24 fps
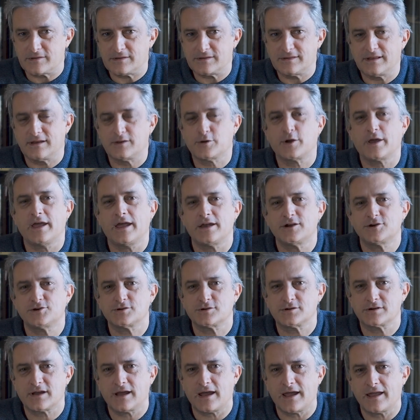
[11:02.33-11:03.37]

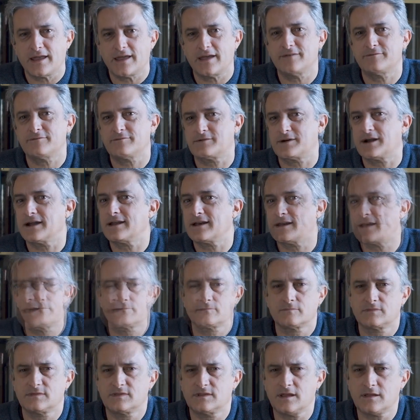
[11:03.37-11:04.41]
location I have right now.
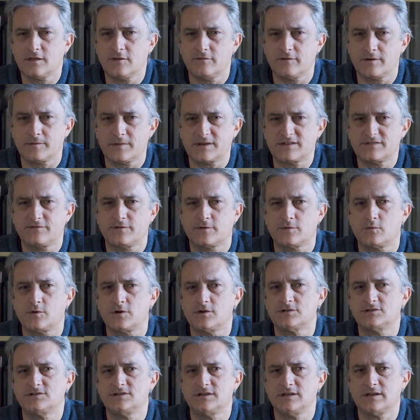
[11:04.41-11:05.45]
Thank you very much for
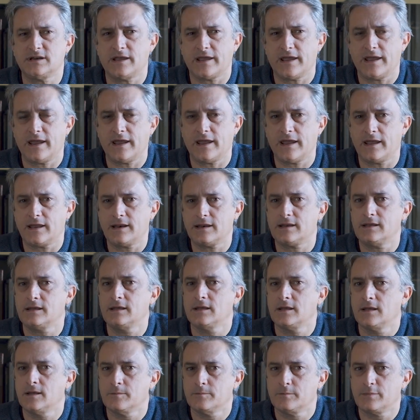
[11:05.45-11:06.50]
watching, and
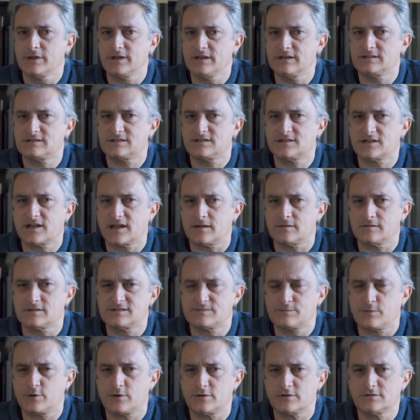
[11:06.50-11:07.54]
please check out the
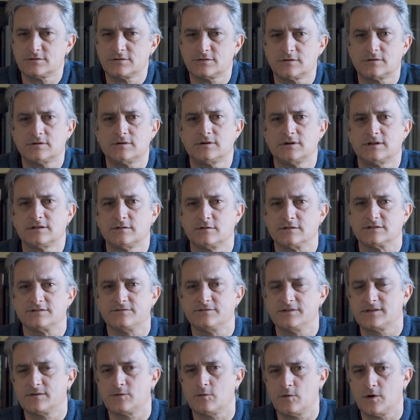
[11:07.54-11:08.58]
sponsor,
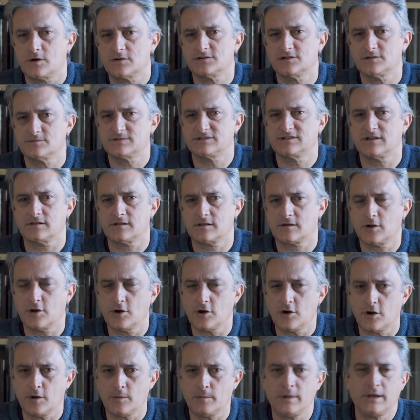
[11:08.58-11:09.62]

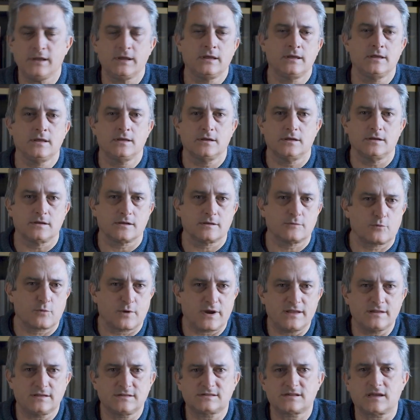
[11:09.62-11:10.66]
DolceVitaWorkshops.com.
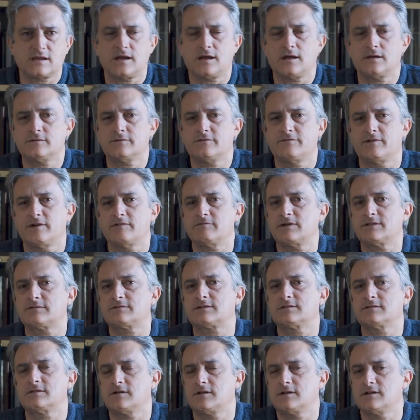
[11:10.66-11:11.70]
Great discount,
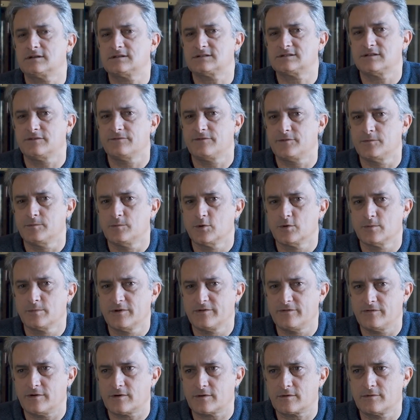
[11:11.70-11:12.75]
$500 if you book
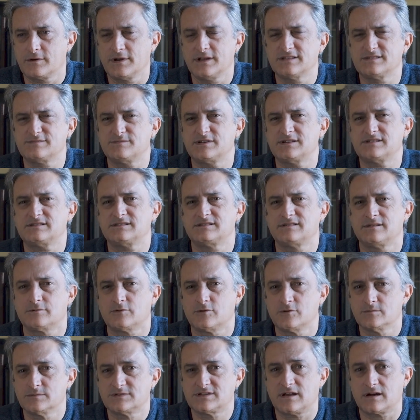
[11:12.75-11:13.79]
before Christmas. The
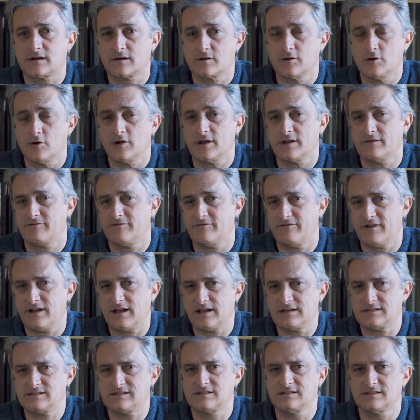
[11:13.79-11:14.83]
rooms are going
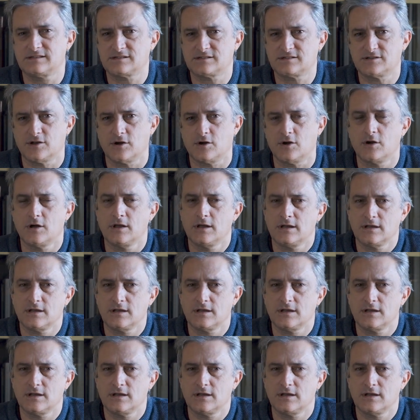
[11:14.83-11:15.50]
fast, so